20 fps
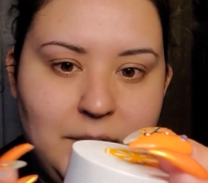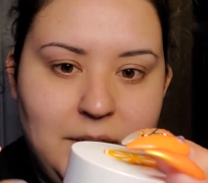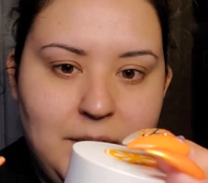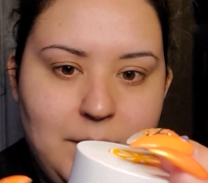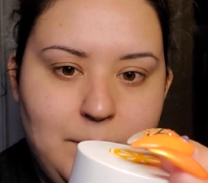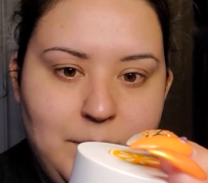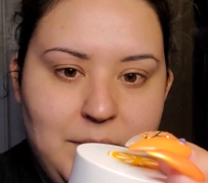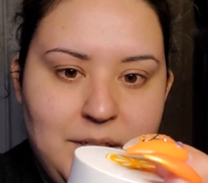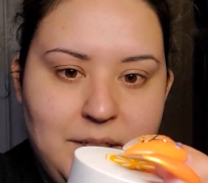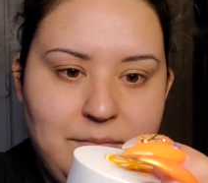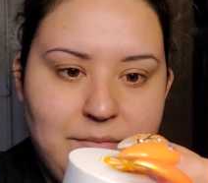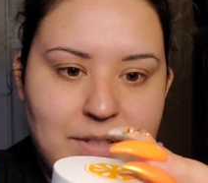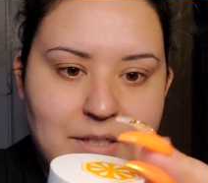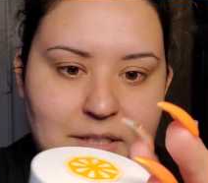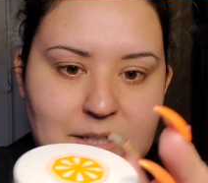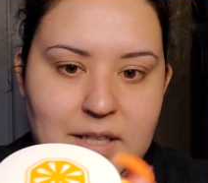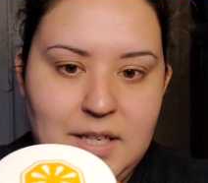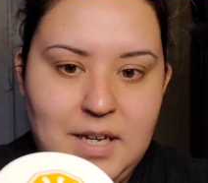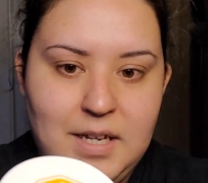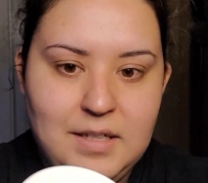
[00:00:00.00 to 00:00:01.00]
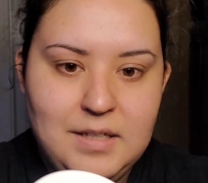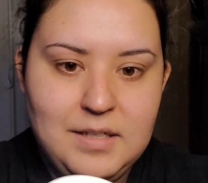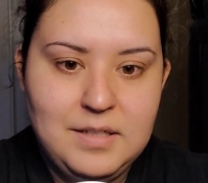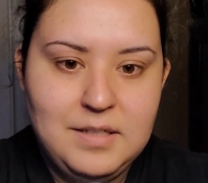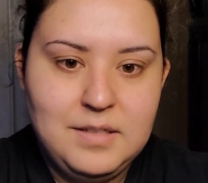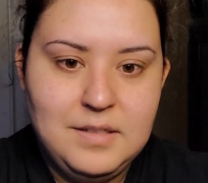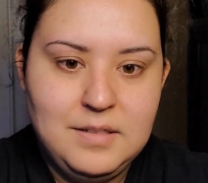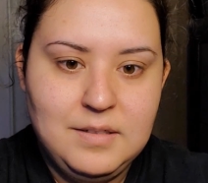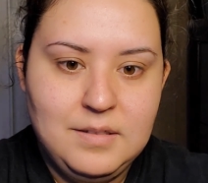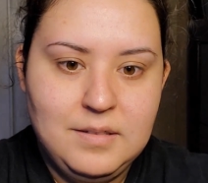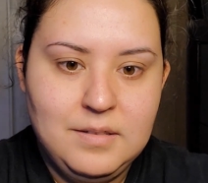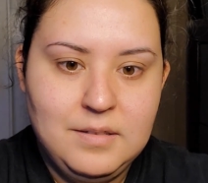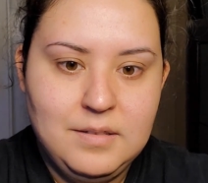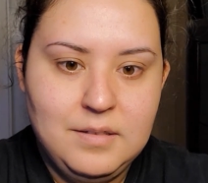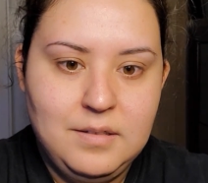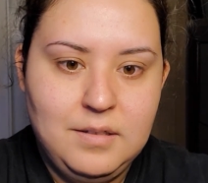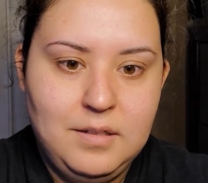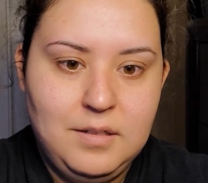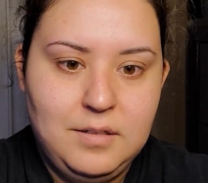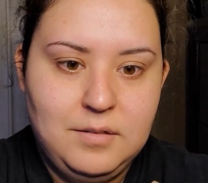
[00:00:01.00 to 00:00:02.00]
I believe it's glass.
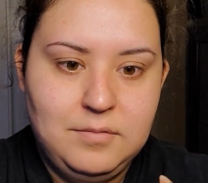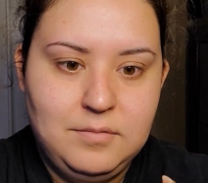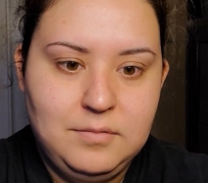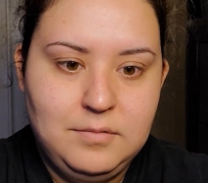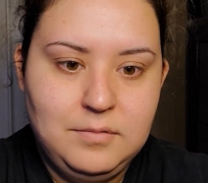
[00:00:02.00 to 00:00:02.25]
No,